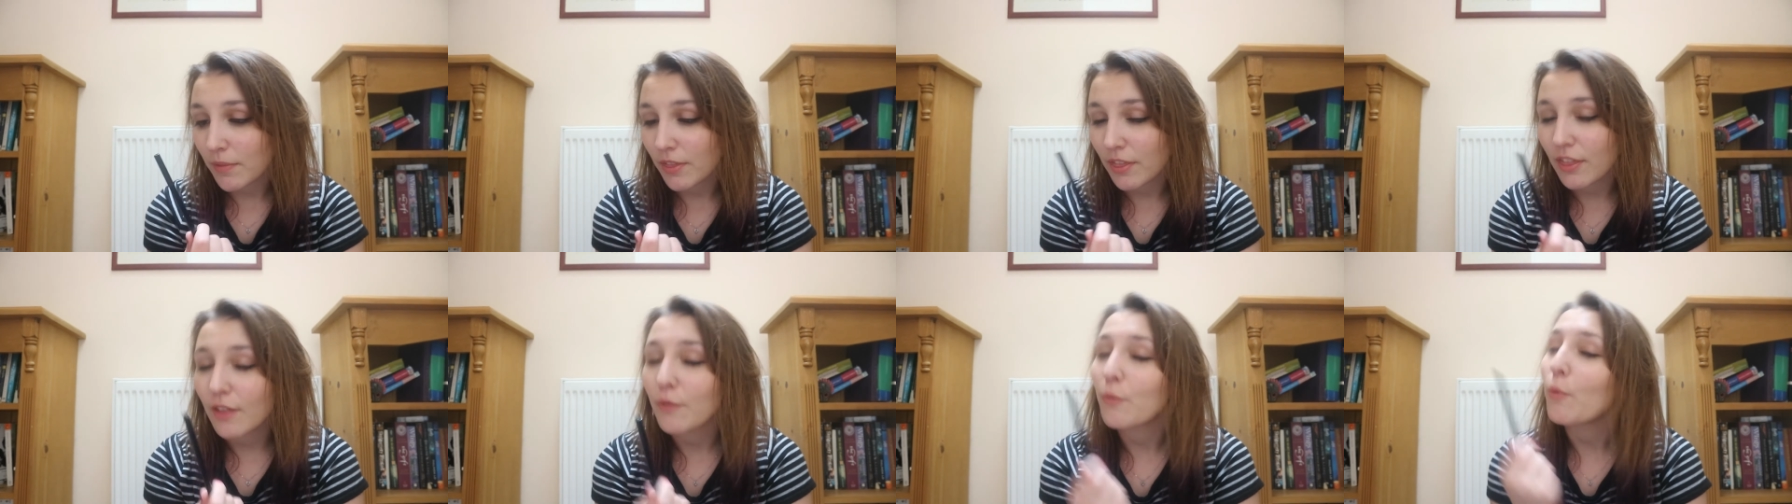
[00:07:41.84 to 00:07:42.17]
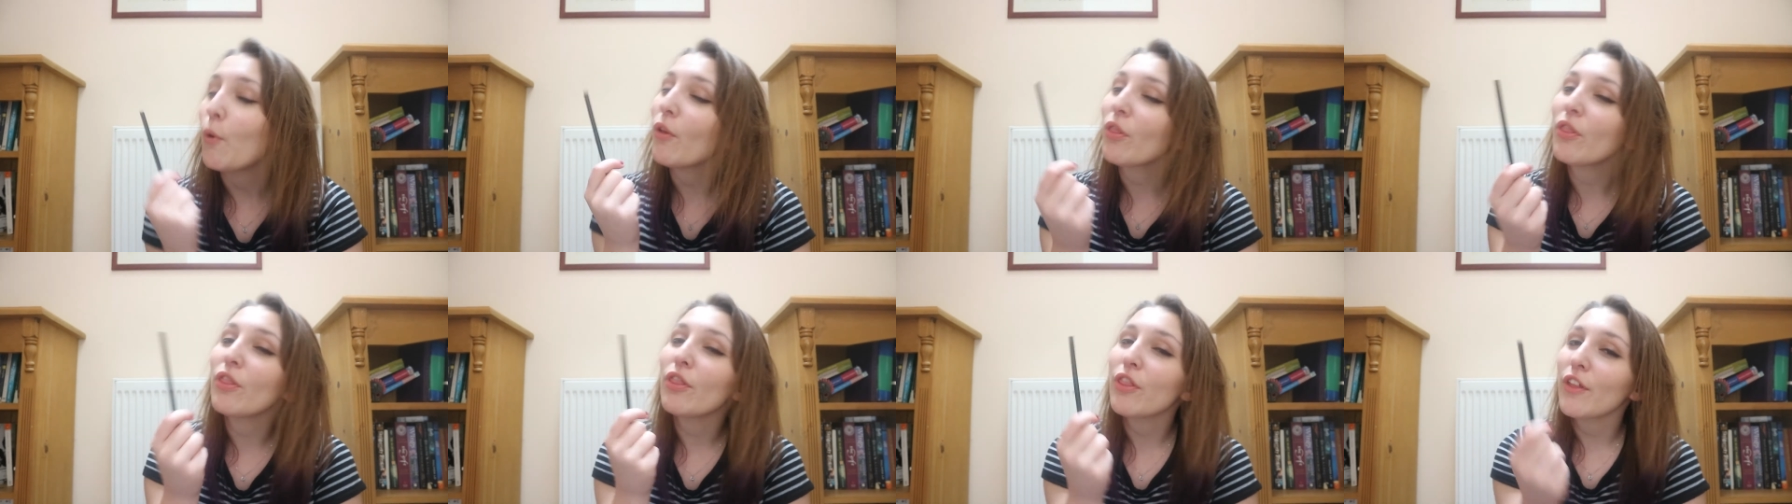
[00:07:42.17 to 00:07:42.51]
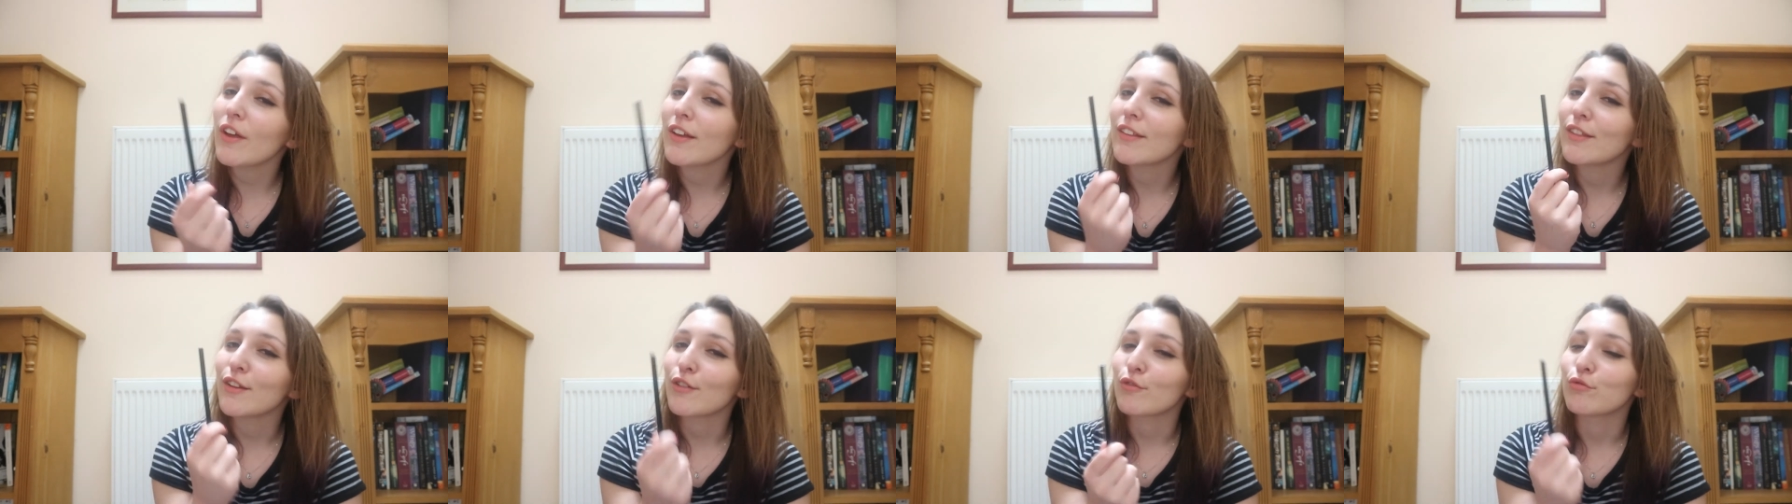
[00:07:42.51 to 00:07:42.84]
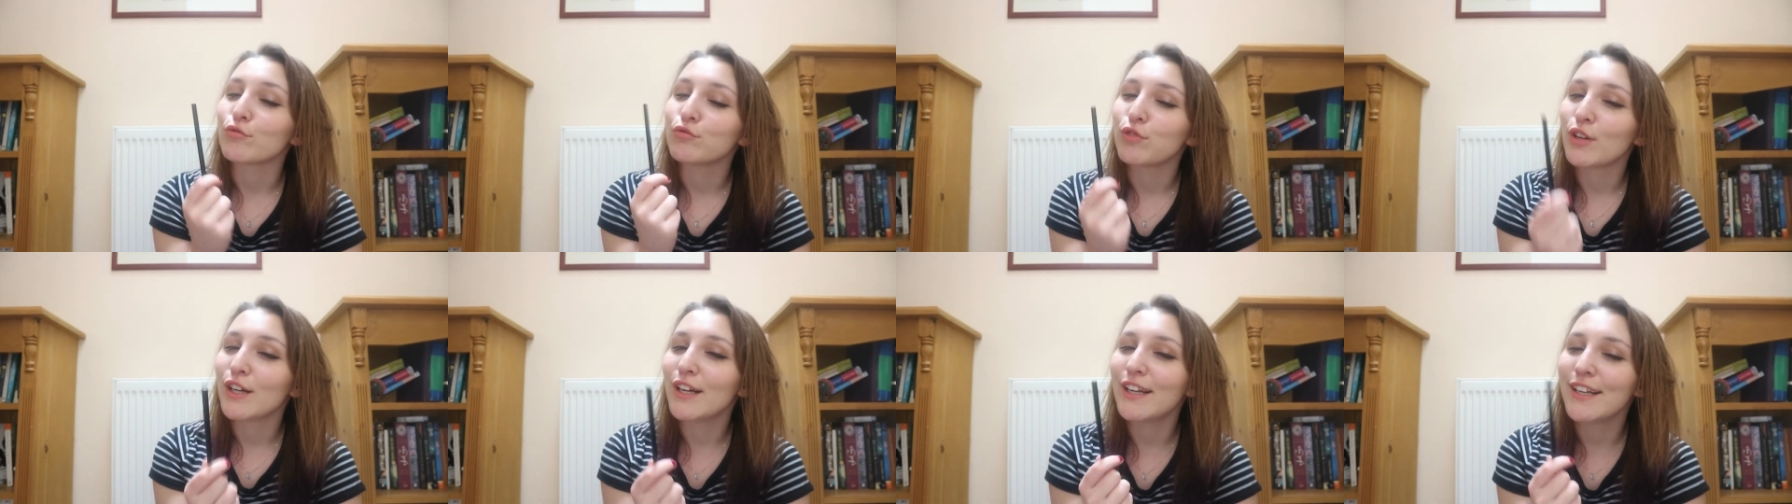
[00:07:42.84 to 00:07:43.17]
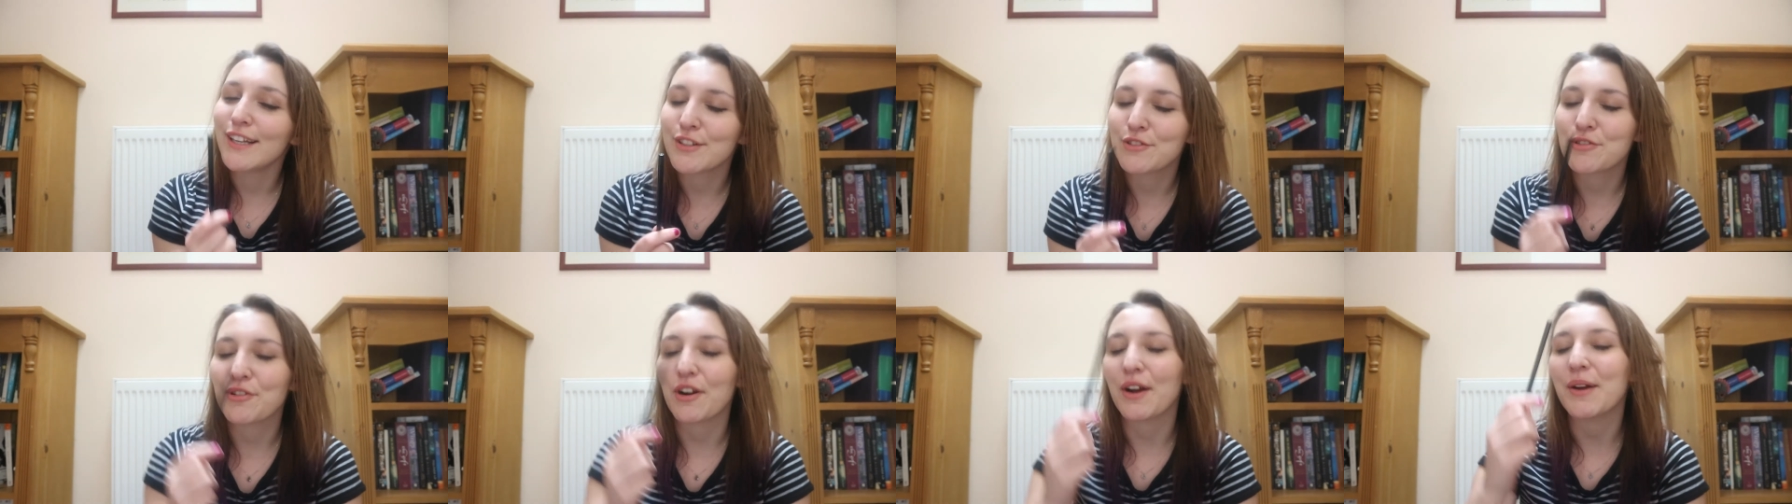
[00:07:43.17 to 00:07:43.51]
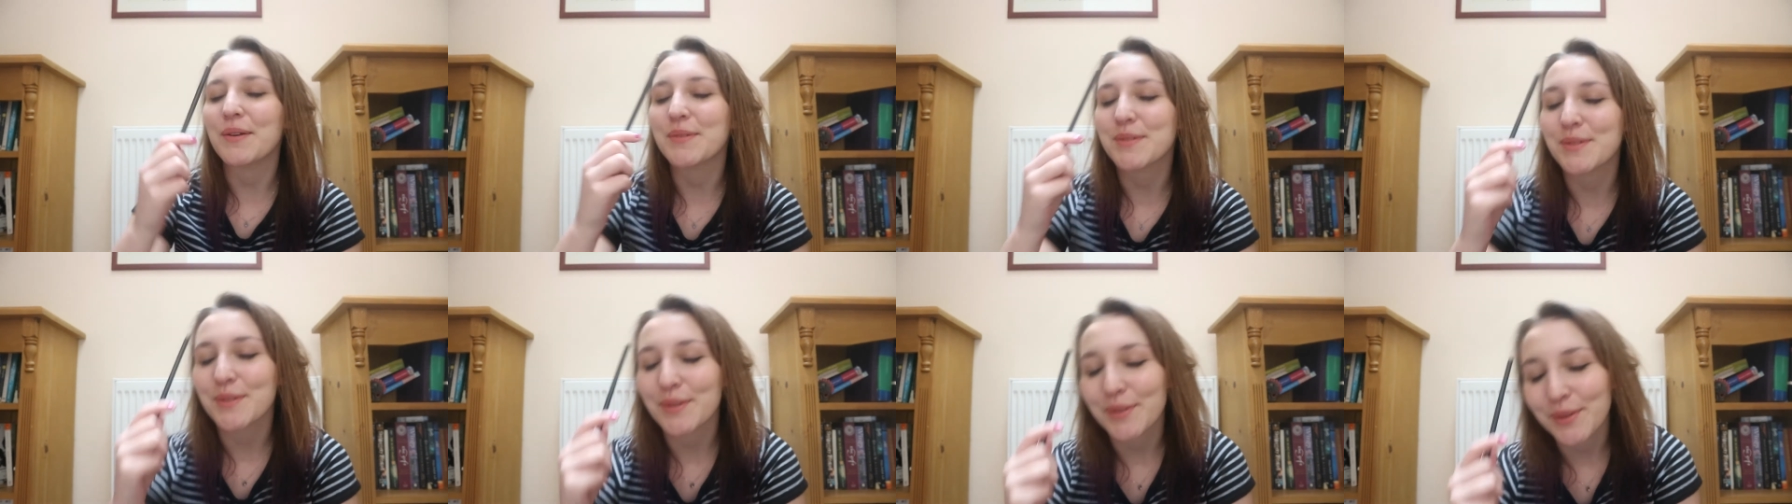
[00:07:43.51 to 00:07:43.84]
The one thing that really
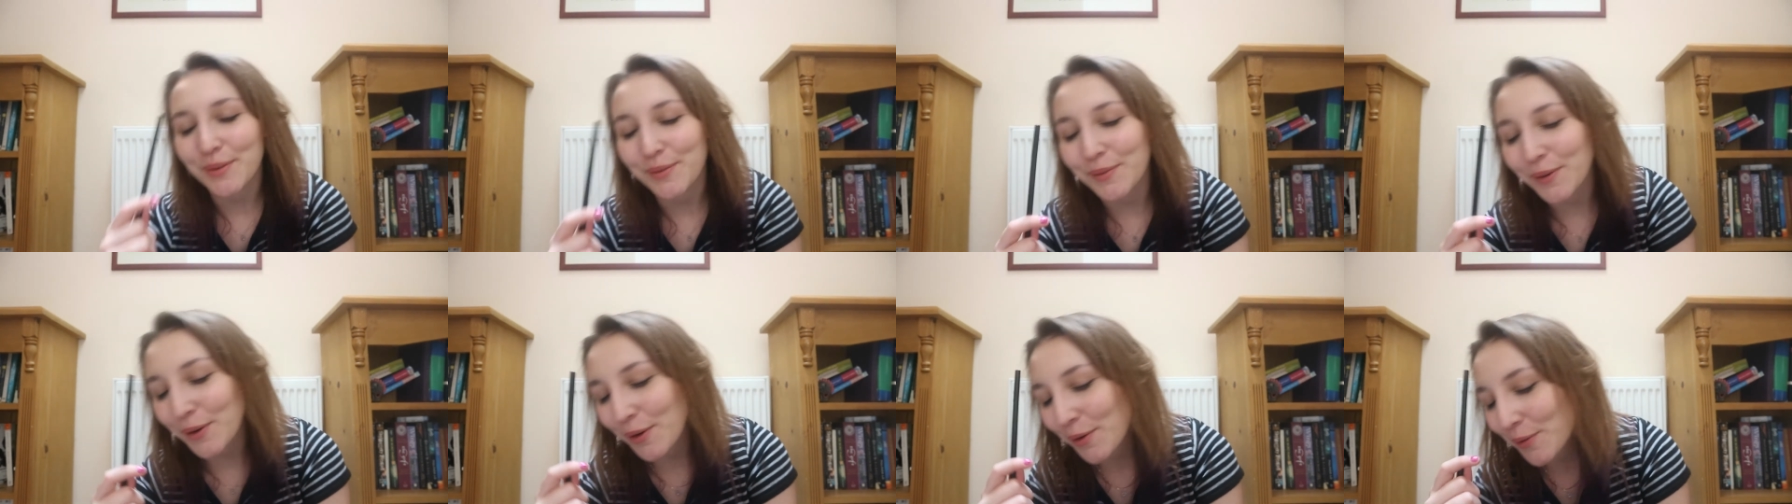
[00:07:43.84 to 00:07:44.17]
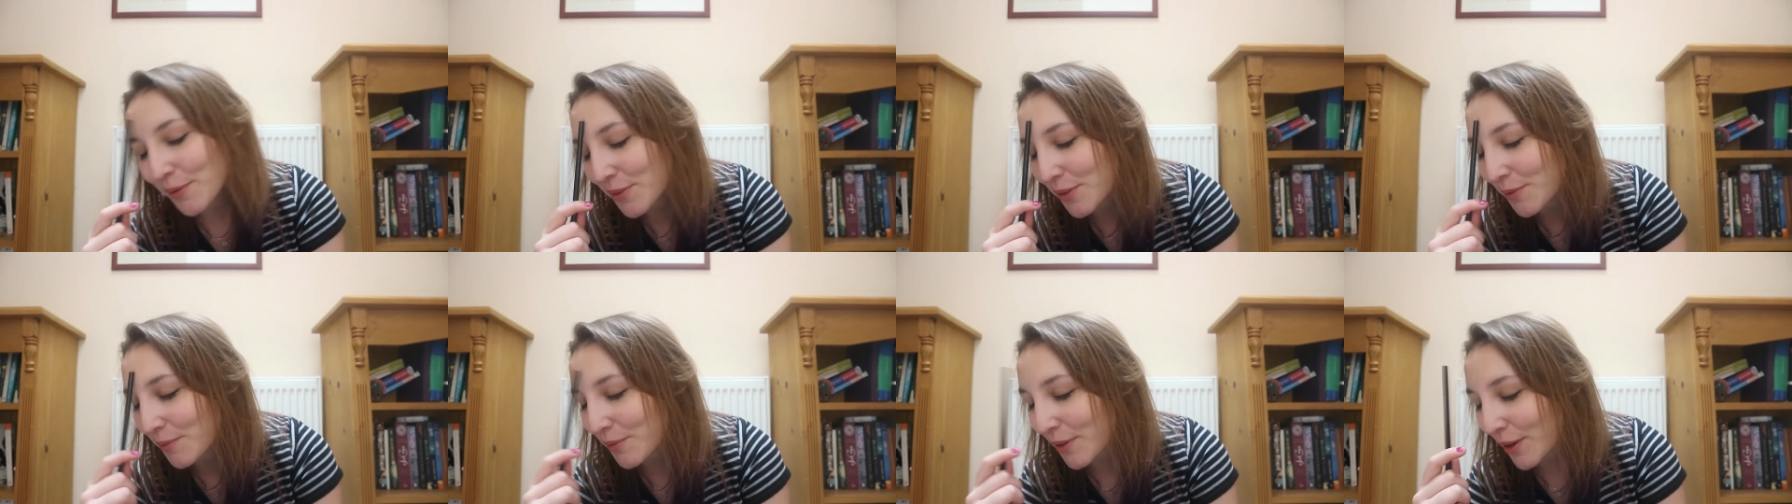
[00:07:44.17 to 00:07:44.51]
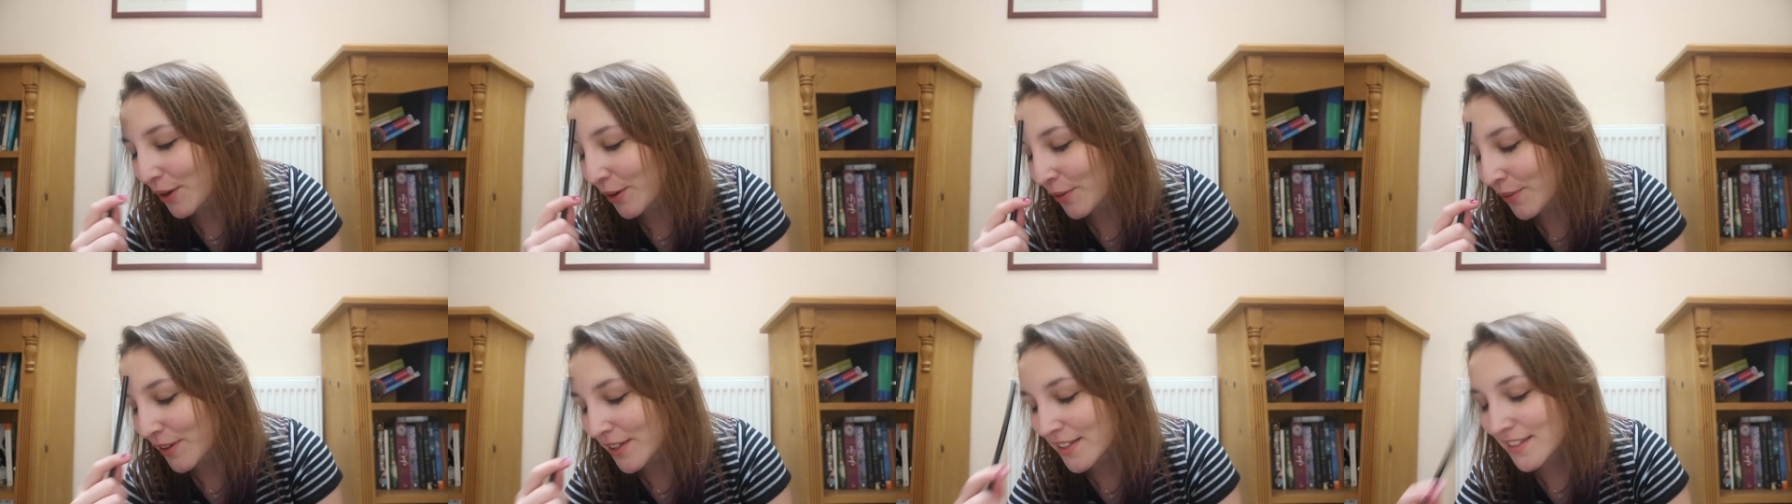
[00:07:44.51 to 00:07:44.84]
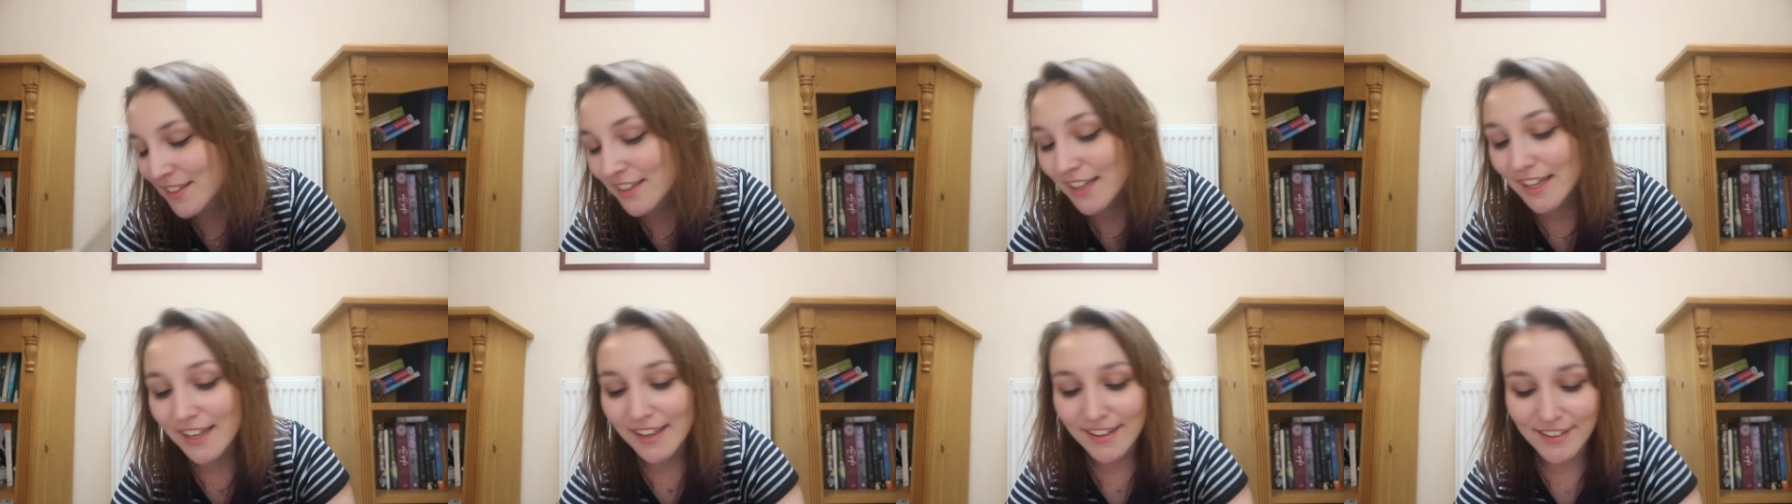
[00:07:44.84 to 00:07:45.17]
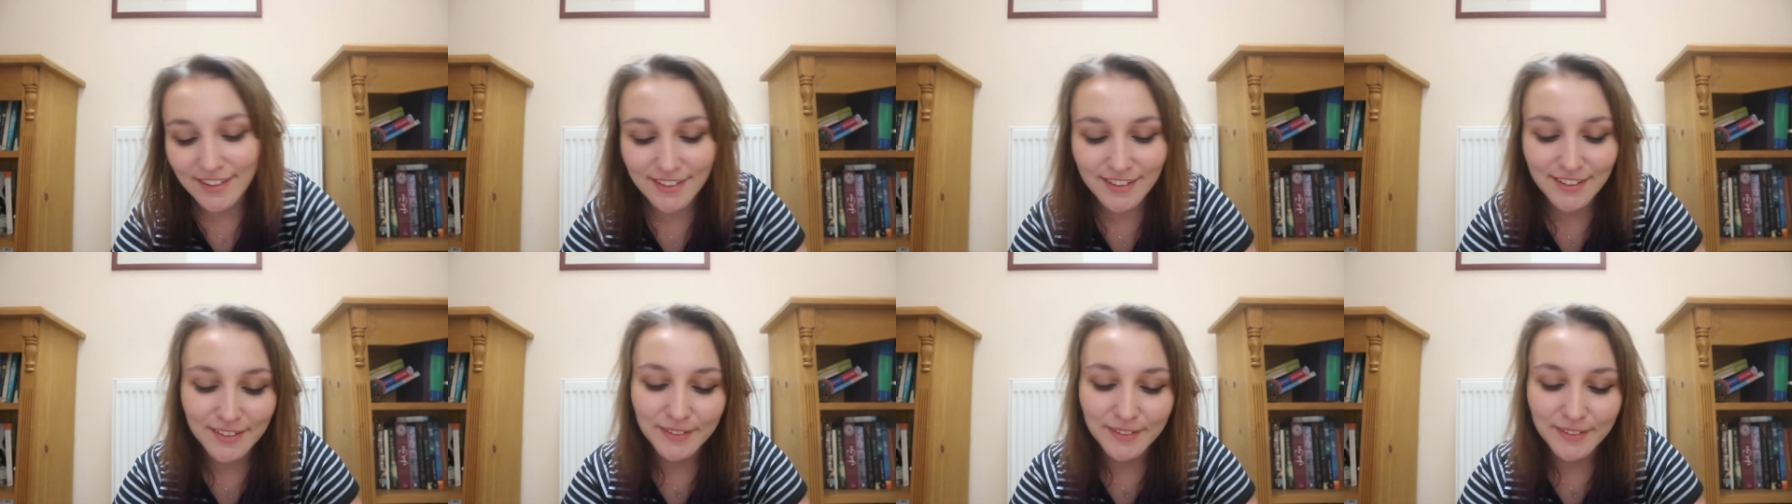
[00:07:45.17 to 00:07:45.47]
tries to hit the wall with them though is this.